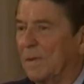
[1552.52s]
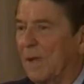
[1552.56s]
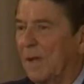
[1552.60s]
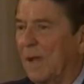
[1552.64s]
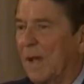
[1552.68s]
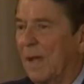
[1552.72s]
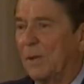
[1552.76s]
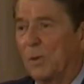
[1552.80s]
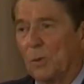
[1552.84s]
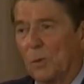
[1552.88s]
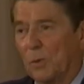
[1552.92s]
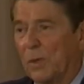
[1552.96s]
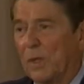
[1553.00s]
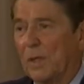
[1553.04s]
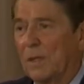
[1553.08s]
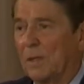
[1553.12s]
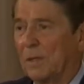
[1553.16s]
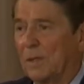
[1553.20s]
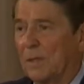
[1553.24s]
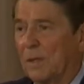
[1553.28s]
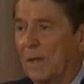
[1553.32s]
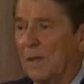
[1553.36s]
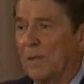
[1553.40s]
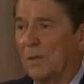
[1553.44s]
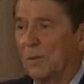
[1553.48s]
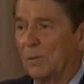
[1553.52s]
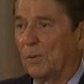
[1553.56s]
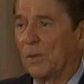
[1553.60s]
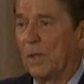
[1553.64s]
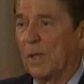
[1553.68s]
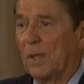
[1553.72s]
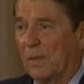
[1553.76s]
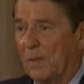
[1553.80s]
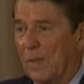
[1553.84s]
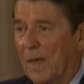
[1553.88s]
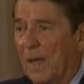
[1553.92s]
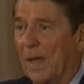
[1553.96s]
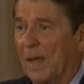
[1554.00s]
I don't think
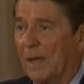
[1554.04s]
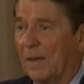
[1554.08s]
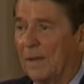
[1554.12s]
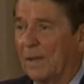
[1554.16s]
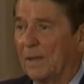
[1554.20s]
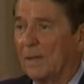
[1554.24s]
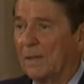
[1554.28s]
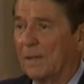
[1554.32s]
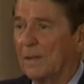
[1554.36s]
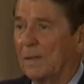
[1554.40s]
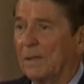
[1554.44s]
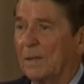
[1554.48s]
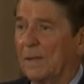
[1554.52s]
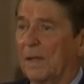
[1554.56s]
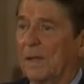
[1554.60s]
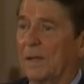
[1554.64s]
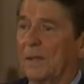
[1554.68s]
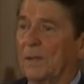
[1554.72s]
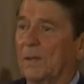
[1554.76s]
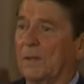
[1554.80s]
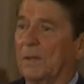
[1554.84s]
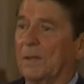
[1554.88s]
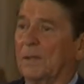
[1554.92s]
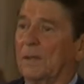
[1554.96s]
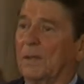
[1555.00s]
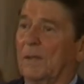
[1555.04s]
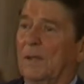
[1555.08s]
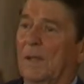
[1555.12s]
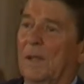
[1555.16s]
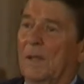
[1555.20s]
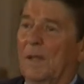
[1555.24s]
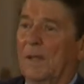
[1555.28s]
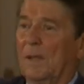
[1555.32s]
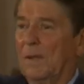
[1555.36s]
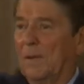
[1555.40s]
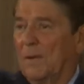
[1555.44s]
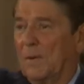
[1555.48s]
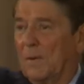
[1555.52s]
that either.
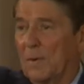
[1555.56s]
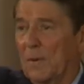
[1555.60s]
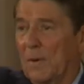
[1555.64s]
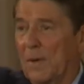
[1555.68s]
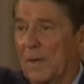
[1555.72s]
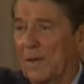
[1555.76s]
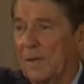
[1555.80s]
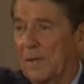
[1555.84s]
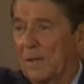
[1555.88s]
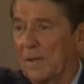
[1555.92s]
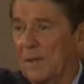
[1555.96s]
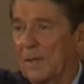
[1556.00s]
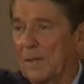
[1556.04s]
All right.